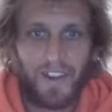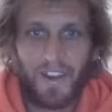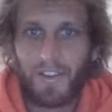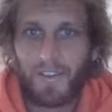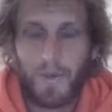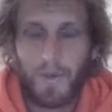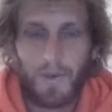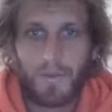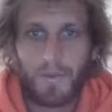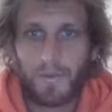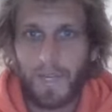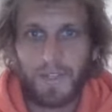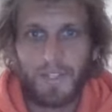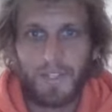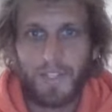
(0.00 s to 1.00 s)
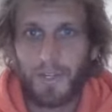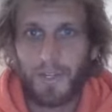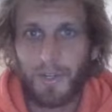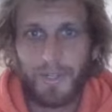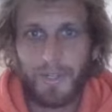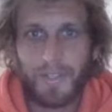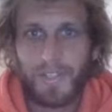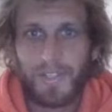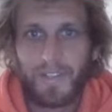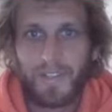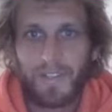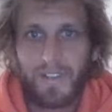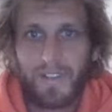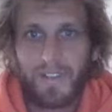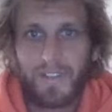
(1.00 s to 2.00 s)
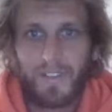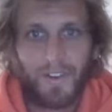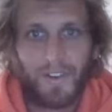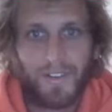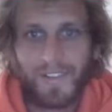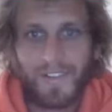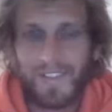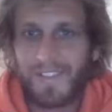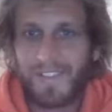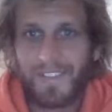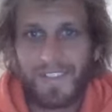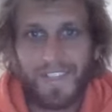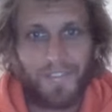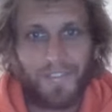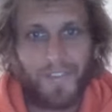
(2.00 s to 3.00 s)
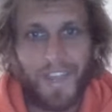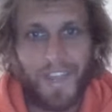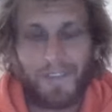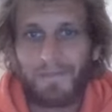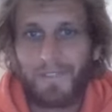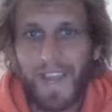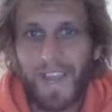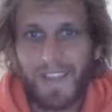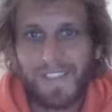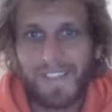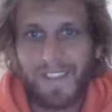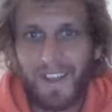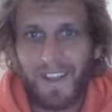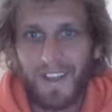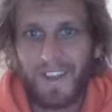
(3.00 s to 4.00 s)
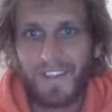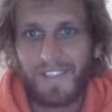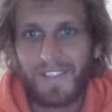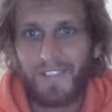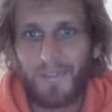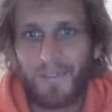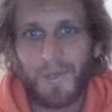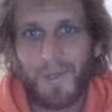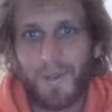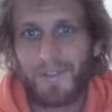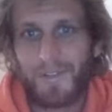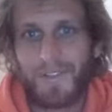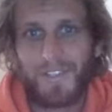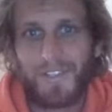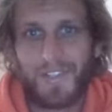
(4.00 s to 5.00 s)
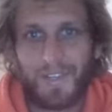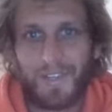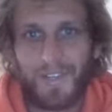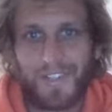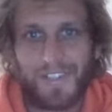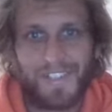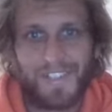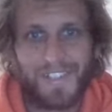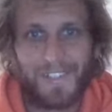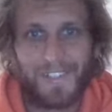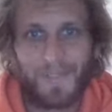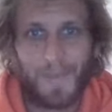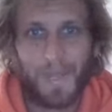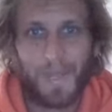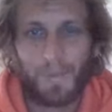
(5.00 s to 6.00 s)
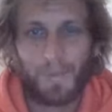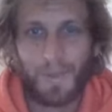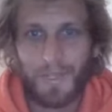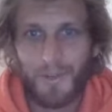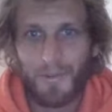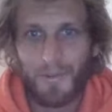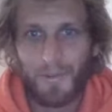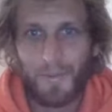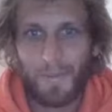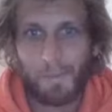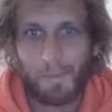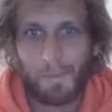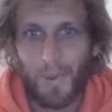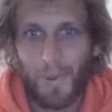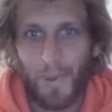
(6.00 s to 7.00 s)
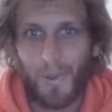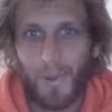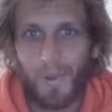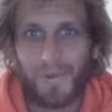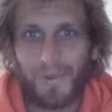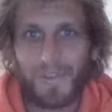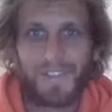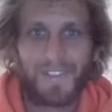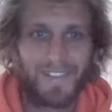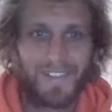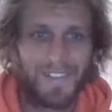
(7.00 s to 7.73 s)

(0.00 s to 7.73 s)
I don't go to any church. God doesn't give a rat's ass if you go to church. You people are tripping balls.